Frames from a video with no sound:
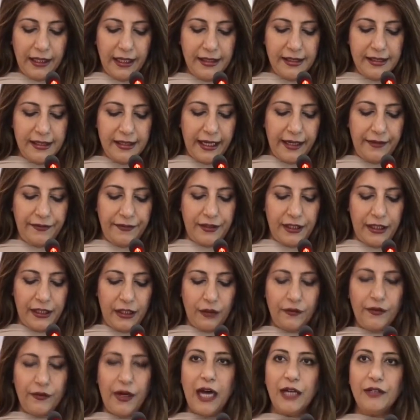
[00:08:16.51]
and safety
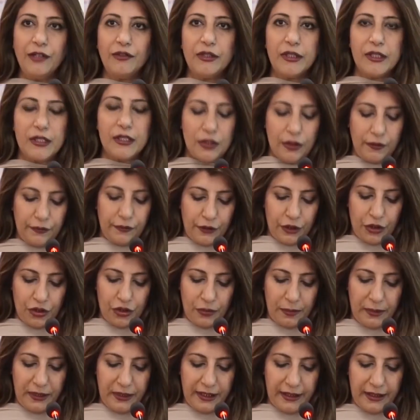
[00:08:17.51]
of hundreds of
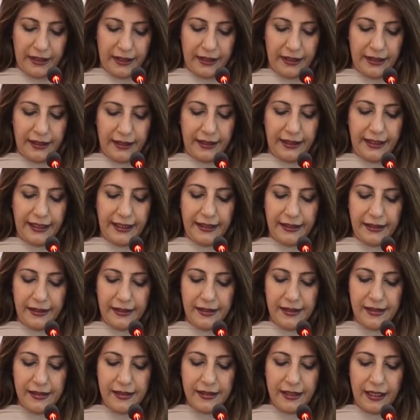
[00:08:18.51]
Kashmiri
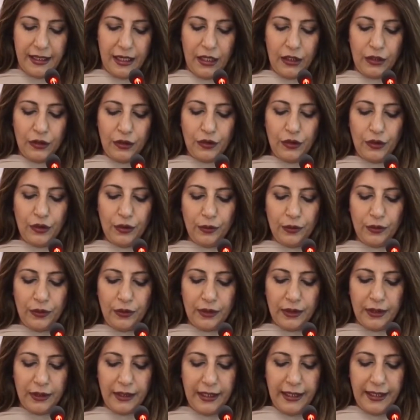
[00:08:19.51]
leaders,
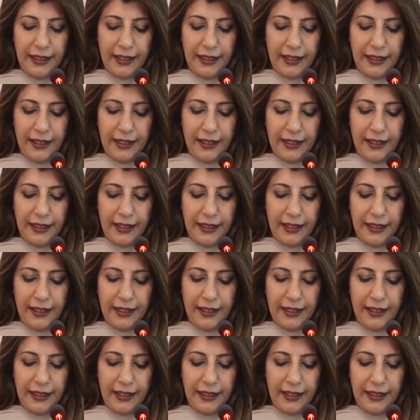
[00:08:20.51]
youth,